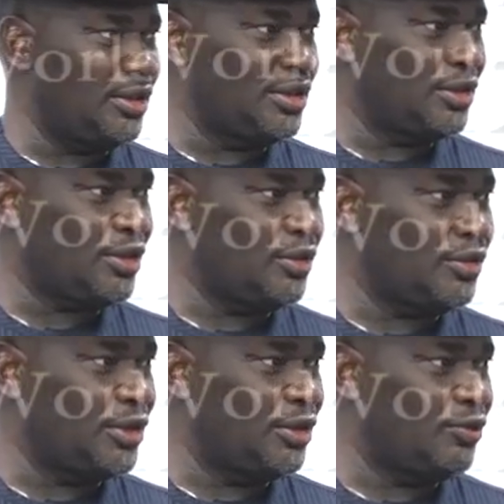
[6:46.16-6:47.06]
in this
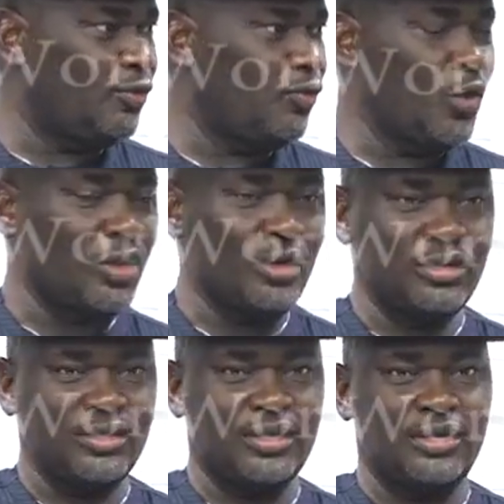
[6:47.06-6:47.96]
country,
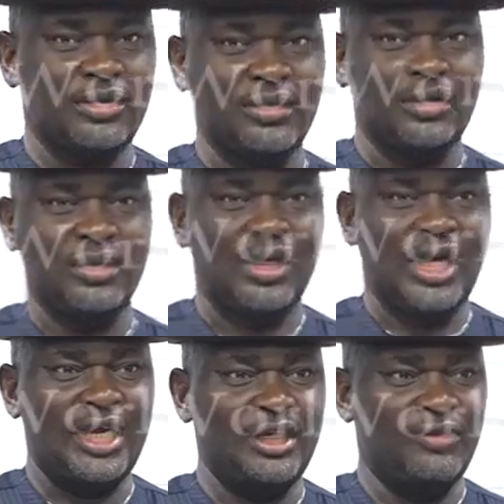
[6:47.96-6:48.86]
once
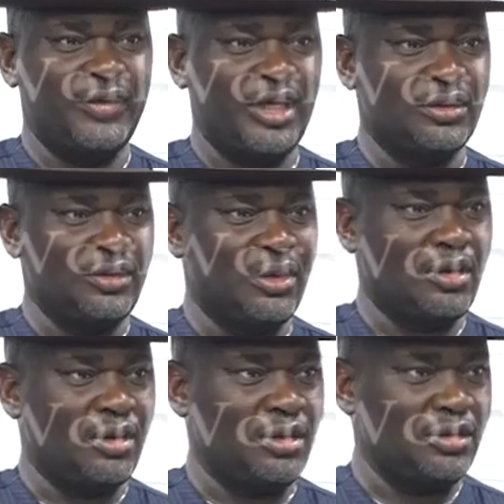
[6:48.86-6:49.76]
an event
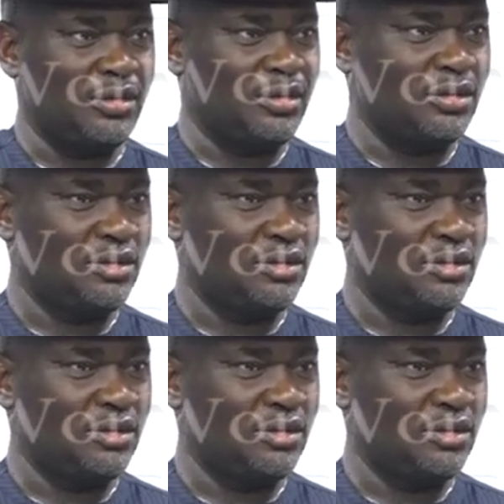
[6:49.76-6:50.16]
occurs,